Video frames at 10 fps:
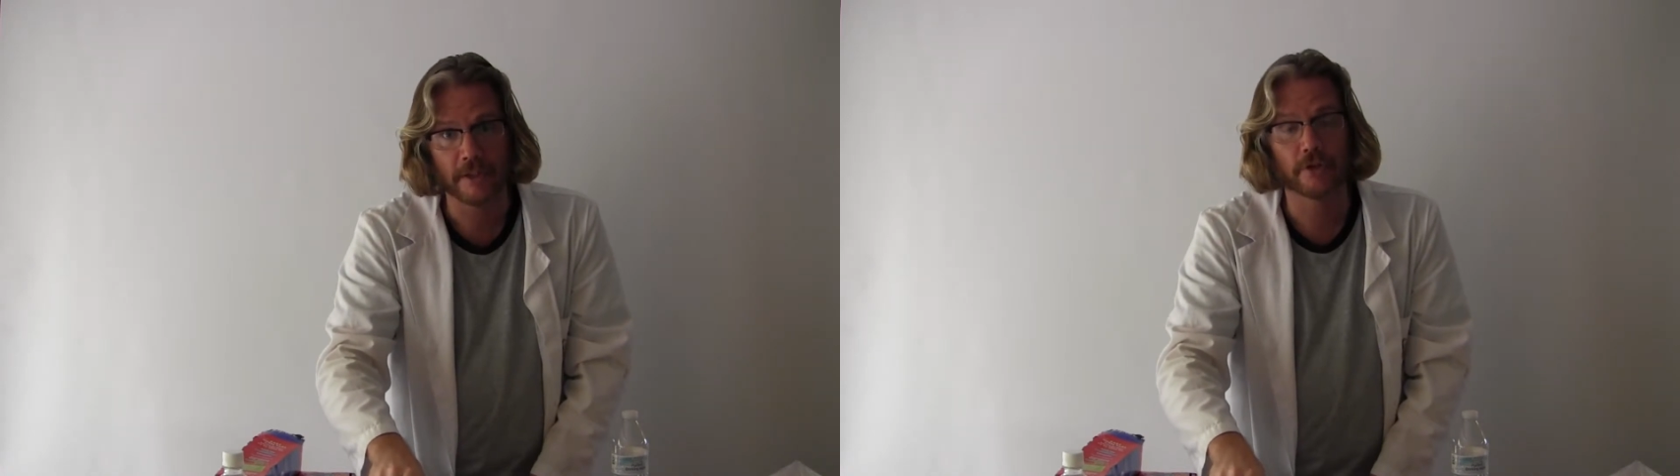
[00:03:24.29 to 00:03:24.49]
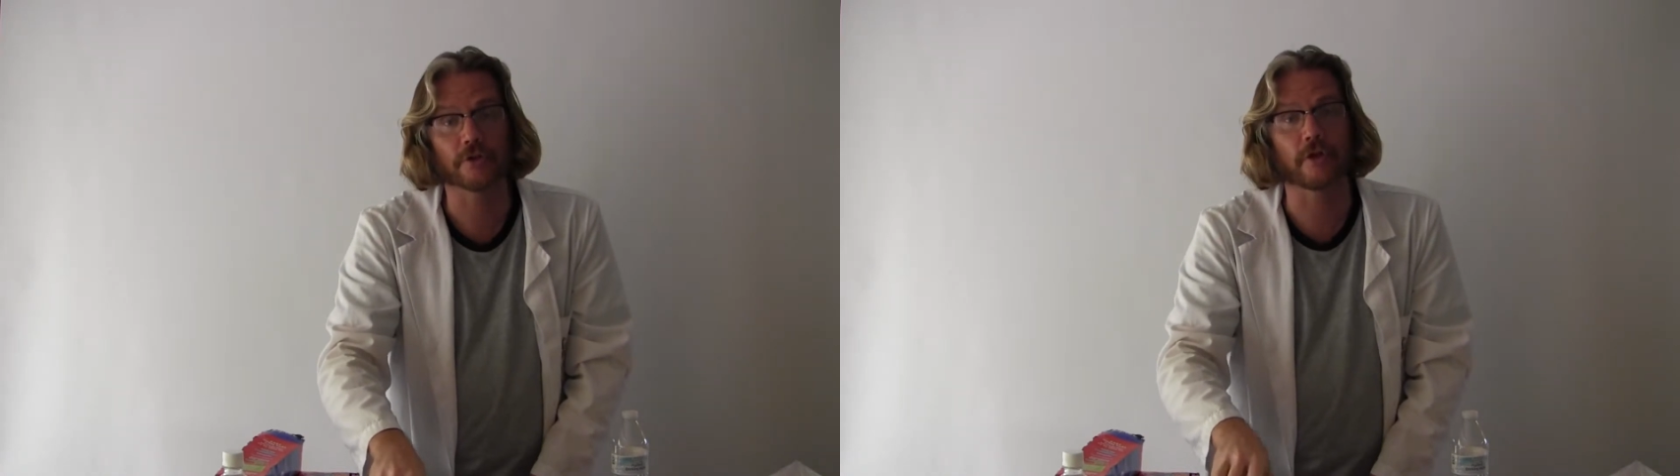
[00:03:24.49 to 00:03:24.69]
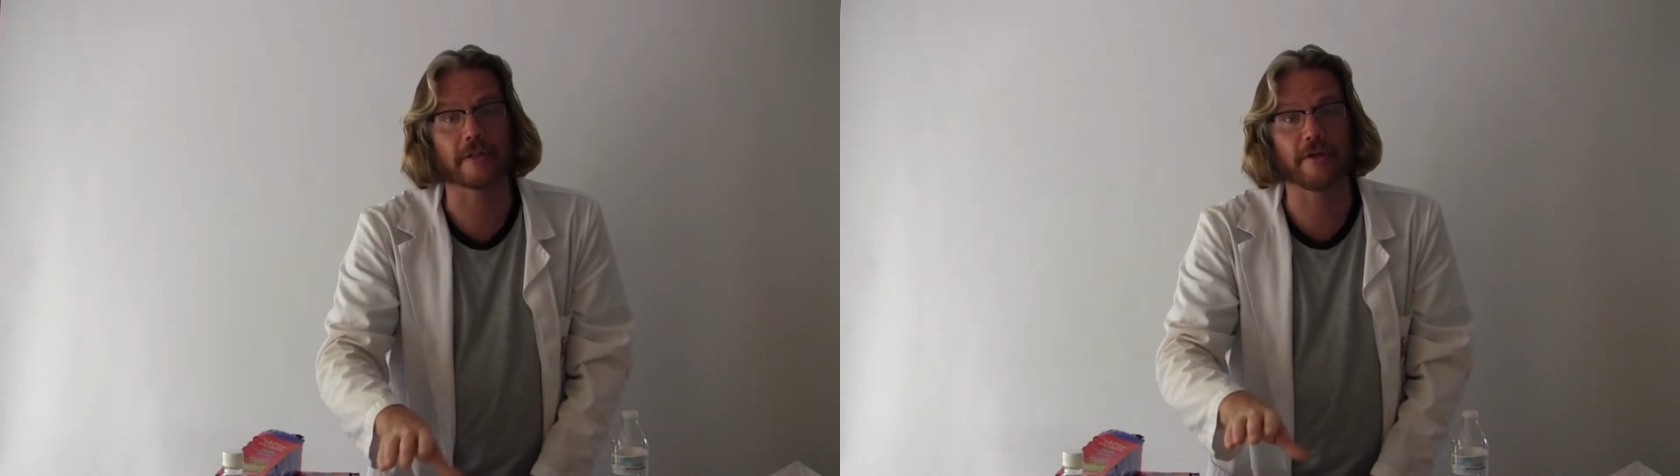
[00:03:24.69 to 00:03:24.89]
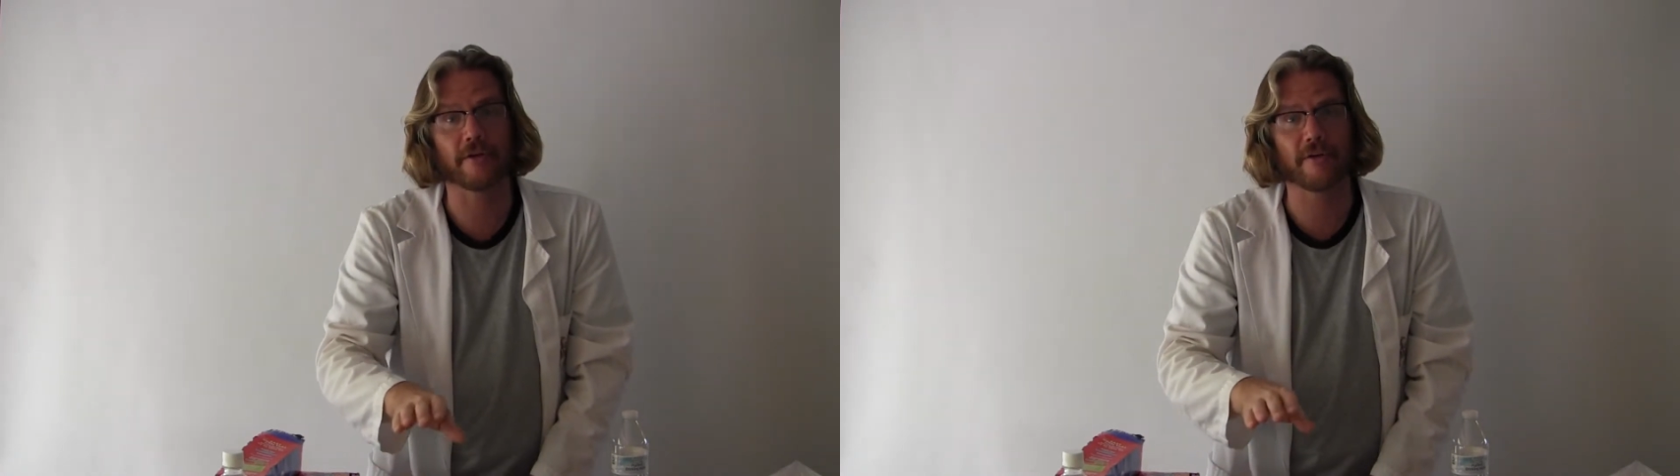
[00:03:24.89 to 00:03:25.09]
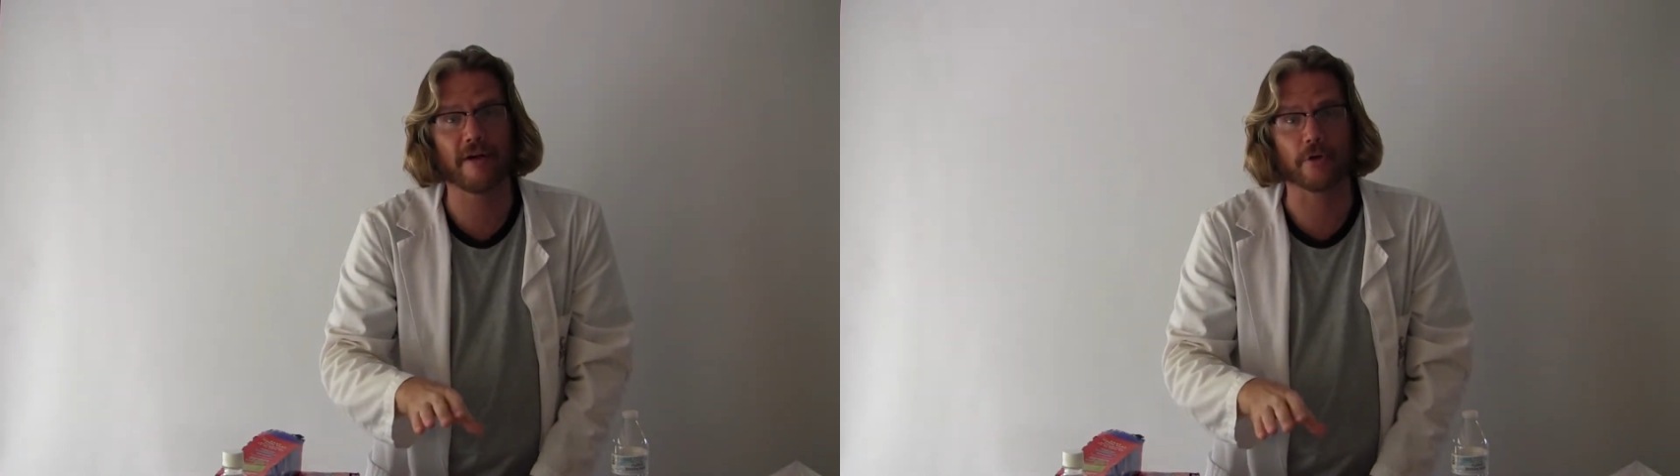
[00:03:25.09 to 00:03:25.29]
You'll start to hear the
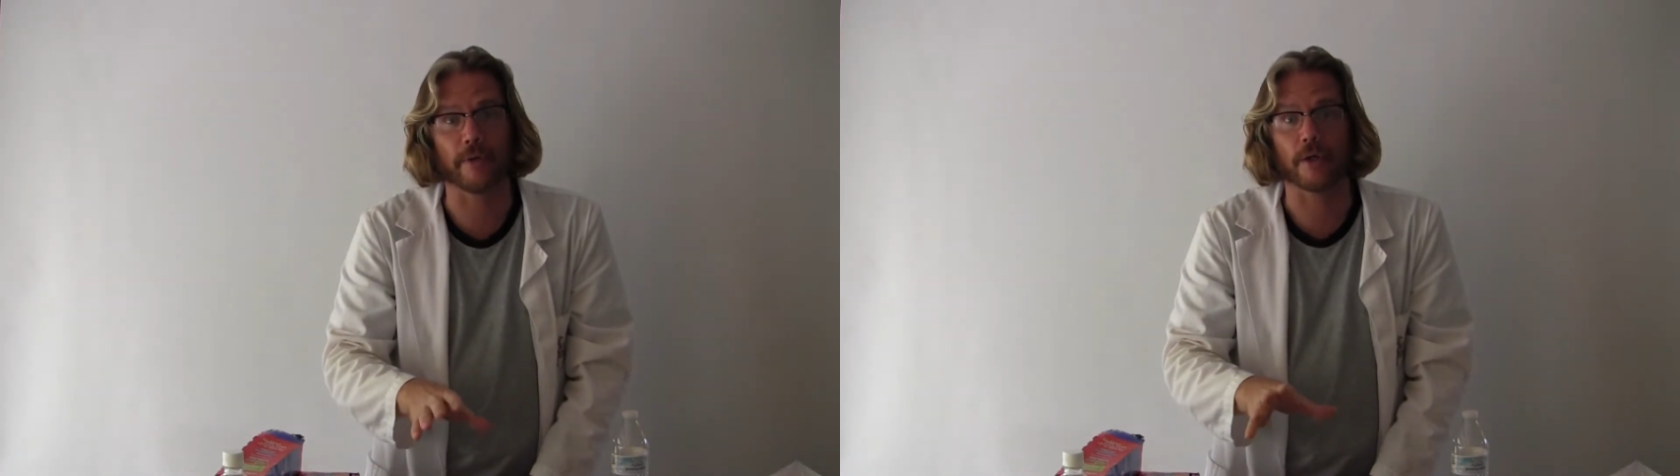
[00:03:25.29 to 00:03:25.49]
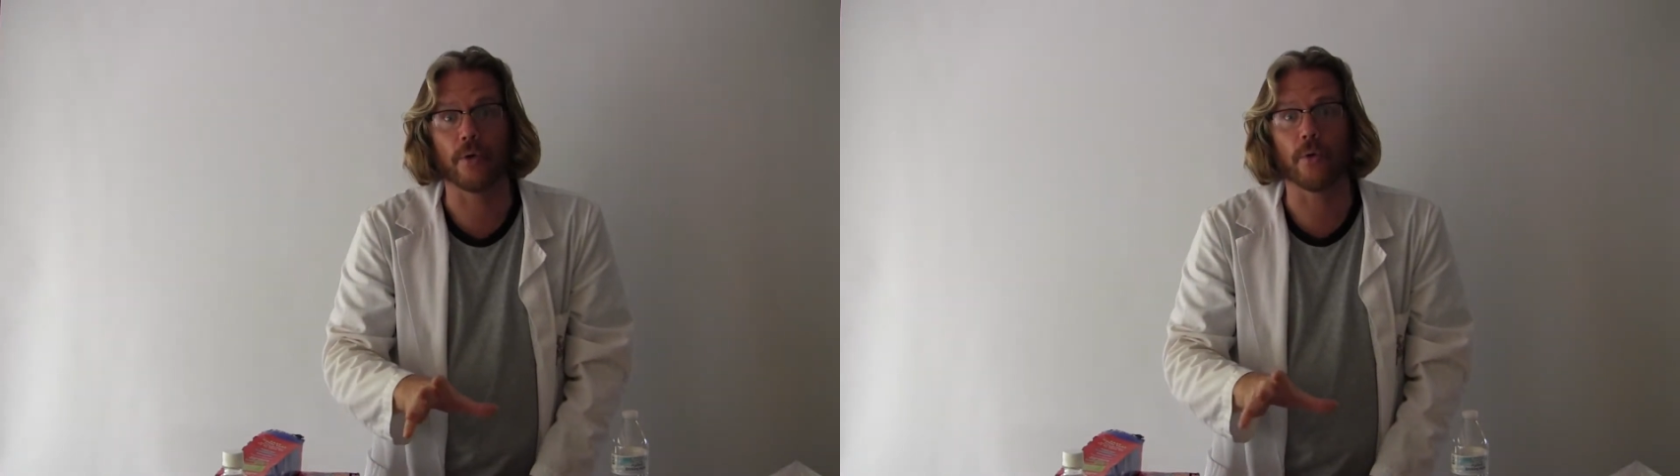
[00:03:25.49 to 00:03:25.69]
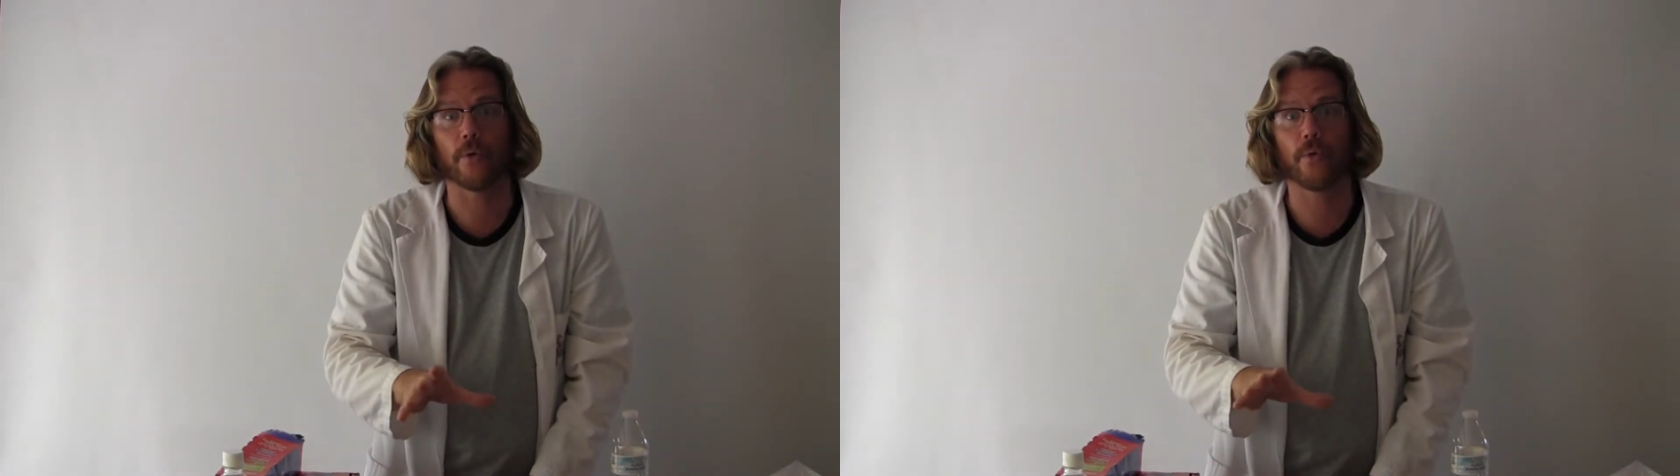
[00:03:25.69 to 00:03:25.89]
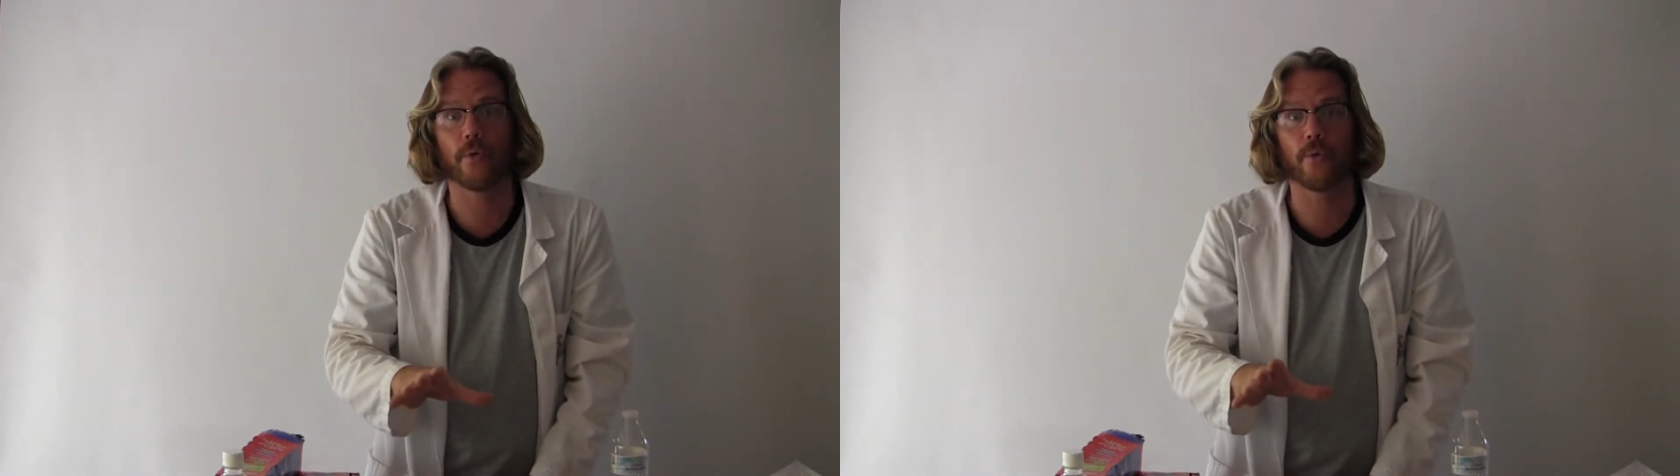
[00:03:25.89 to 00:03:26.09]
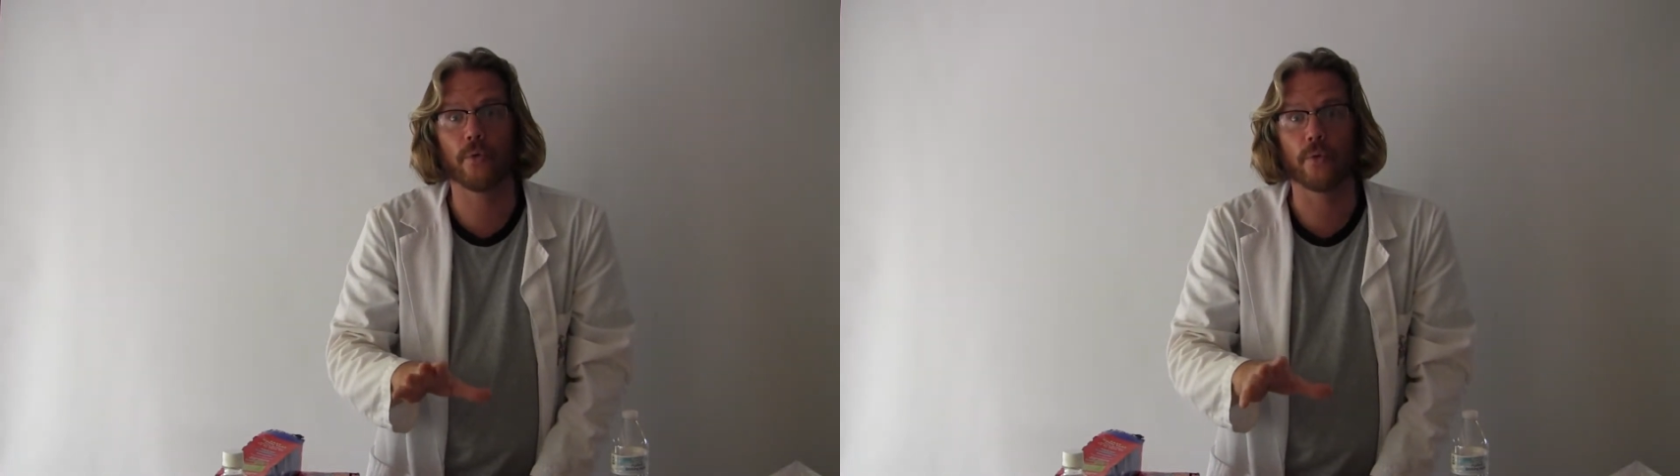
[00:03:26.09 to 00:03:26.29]
crowd going,
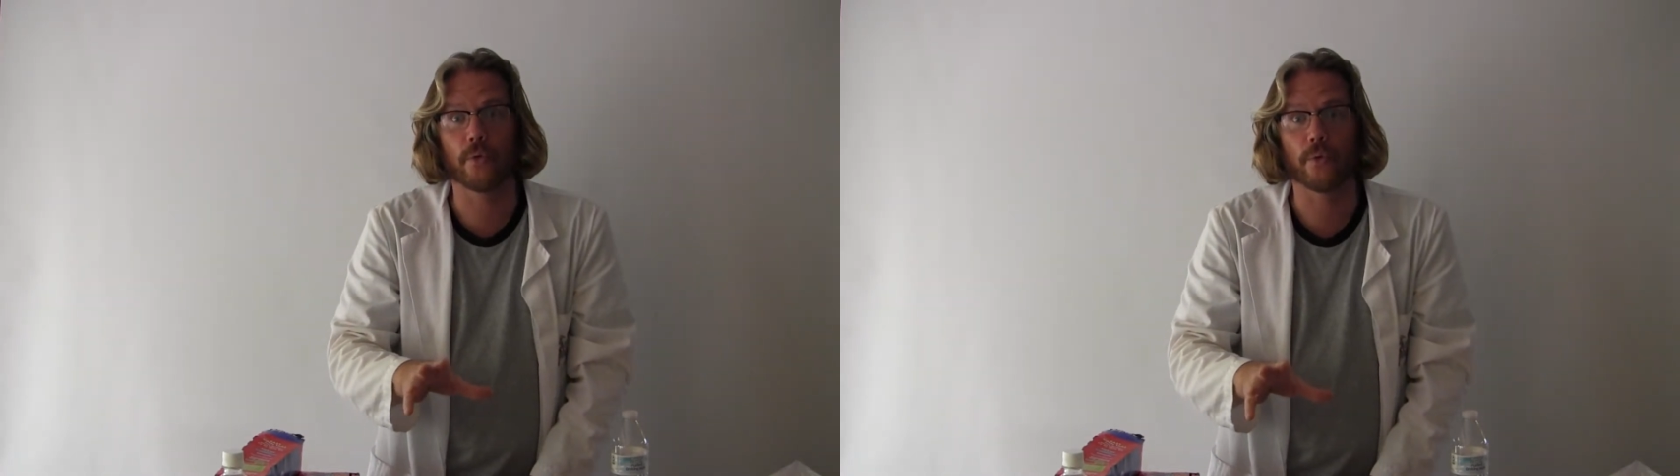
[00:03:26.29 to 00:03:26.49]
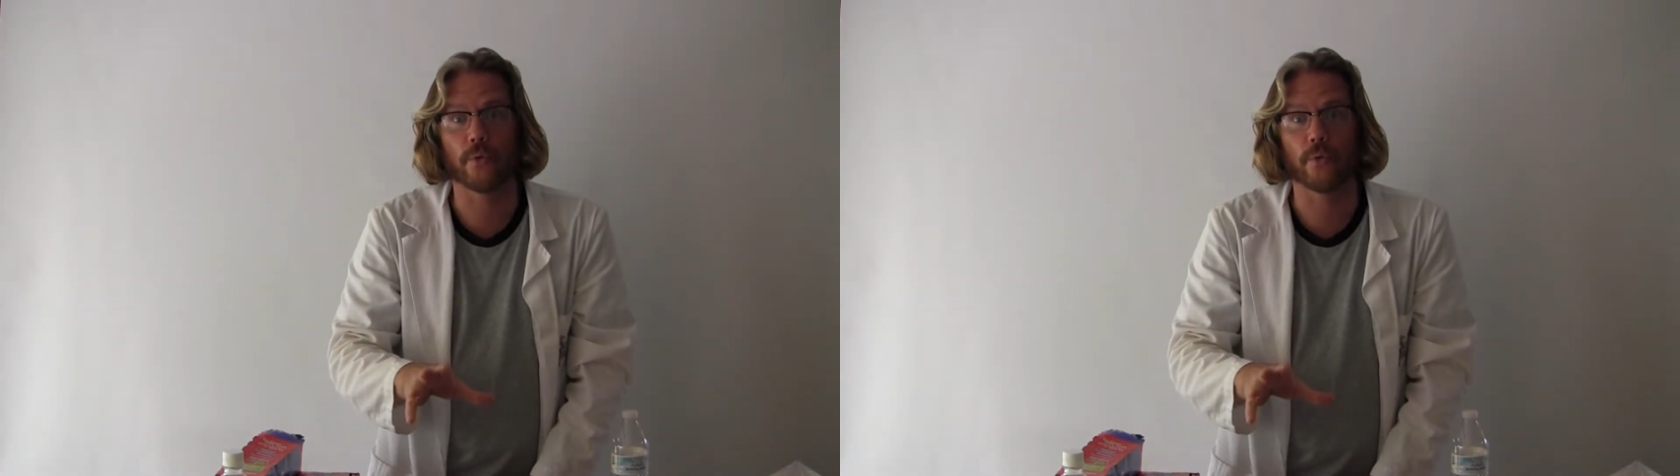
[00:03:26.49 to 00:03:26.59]
ooh.